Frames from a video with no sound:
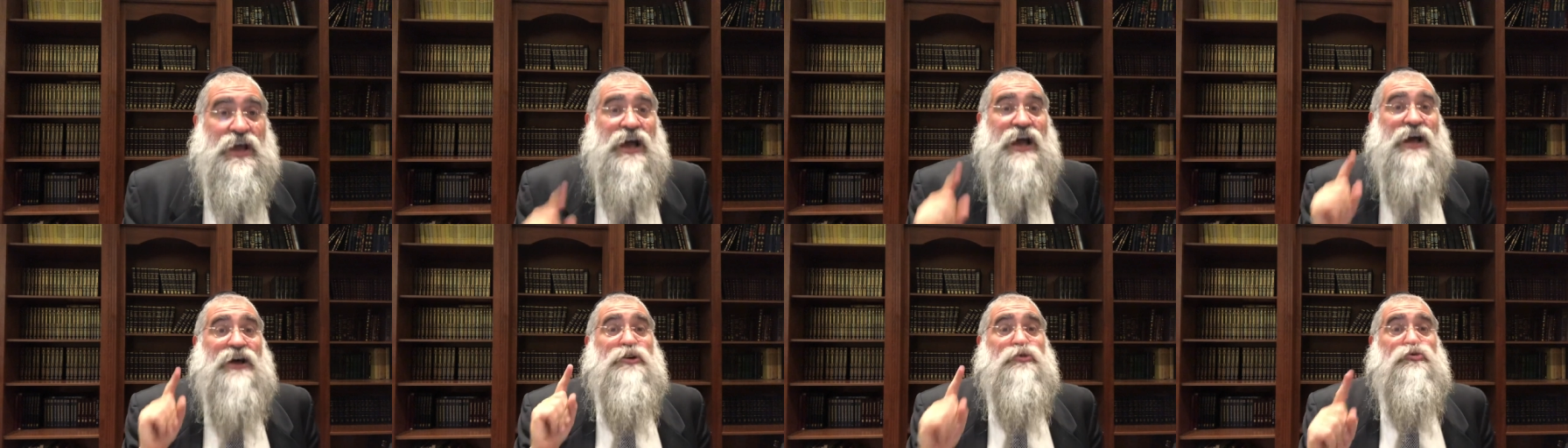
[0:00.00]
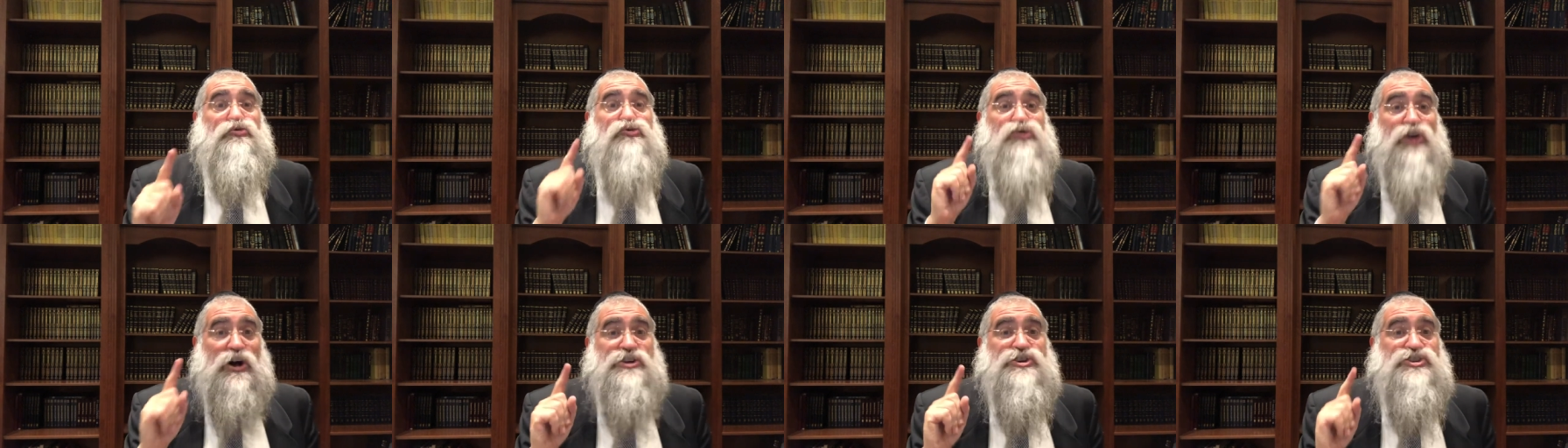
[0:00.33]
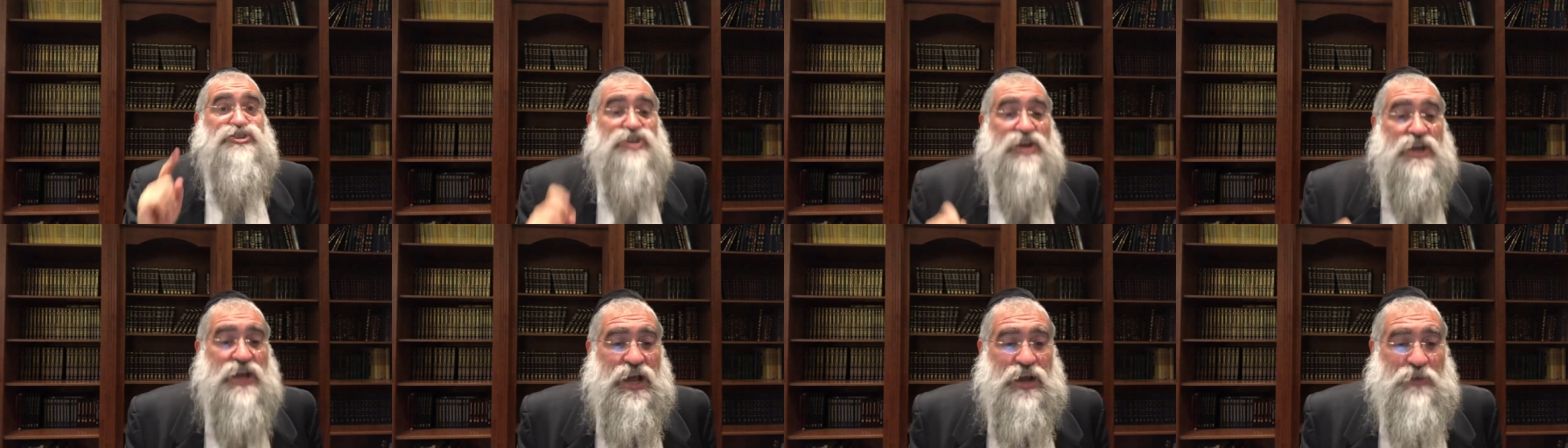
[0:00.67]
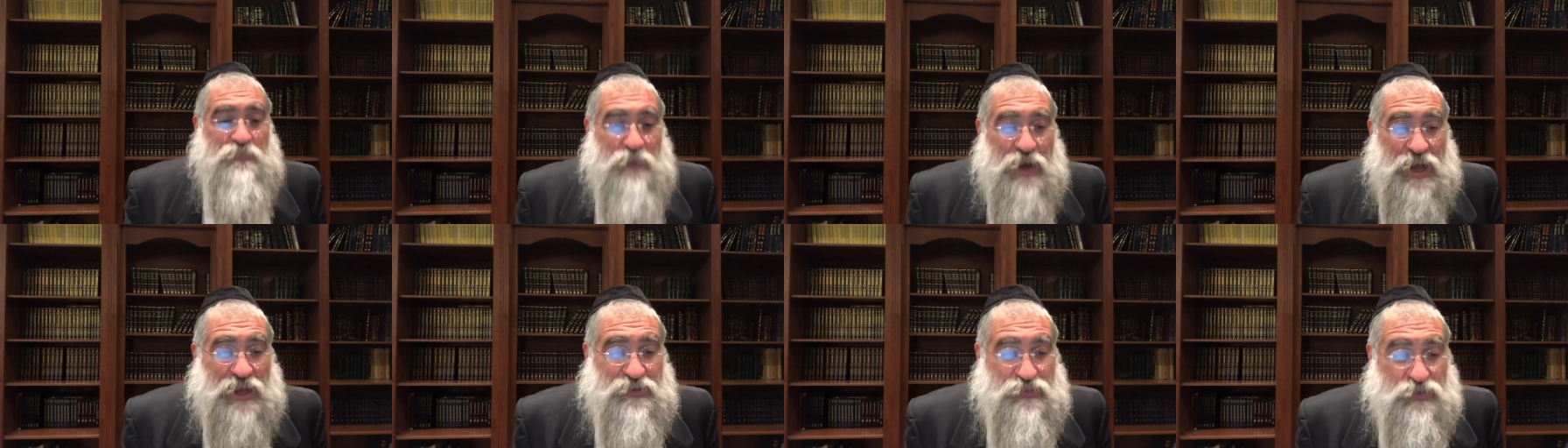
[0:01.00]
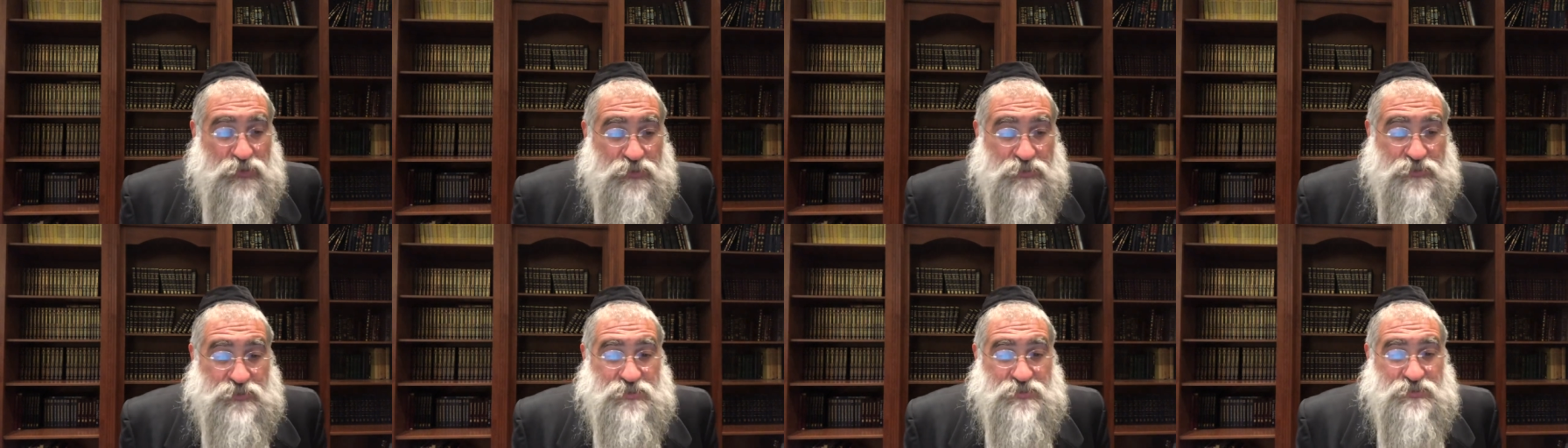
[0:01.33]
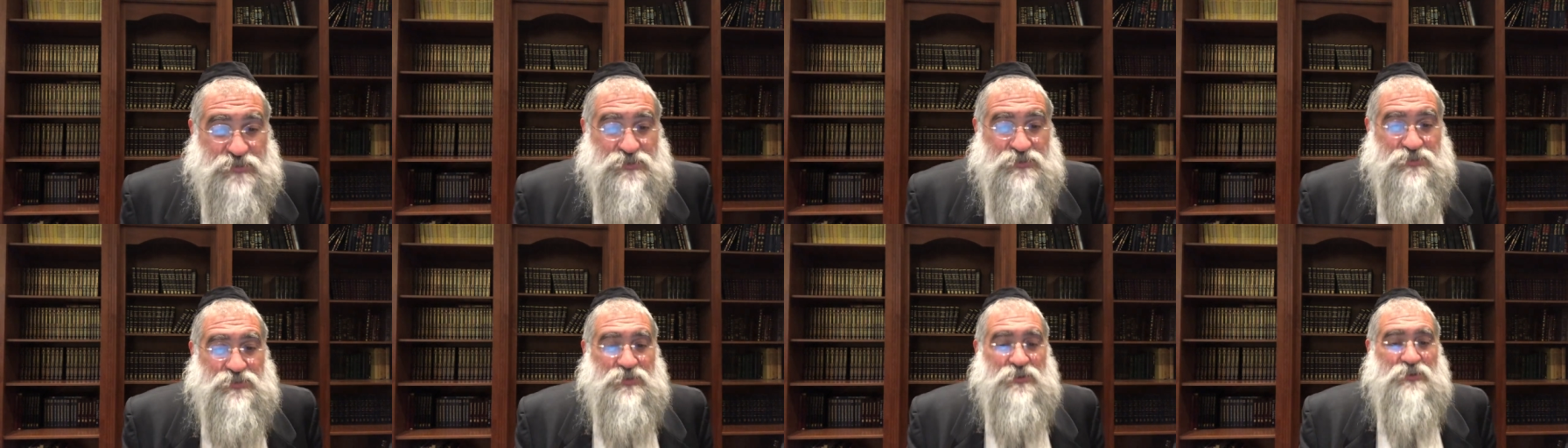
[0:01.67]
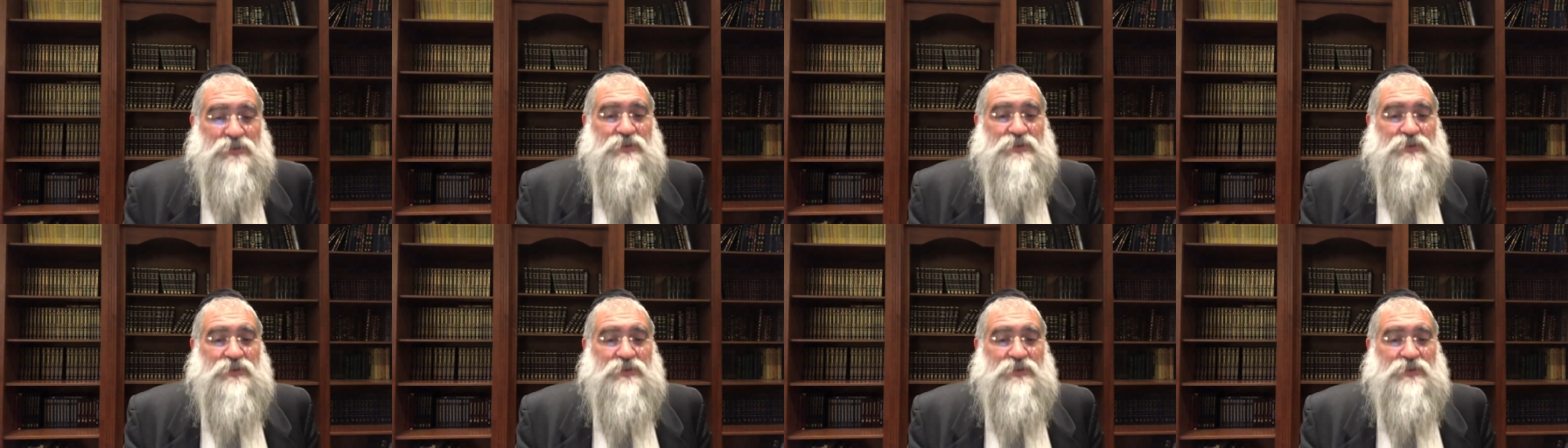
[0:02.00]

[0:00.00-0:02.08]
El Rosh Hamatos.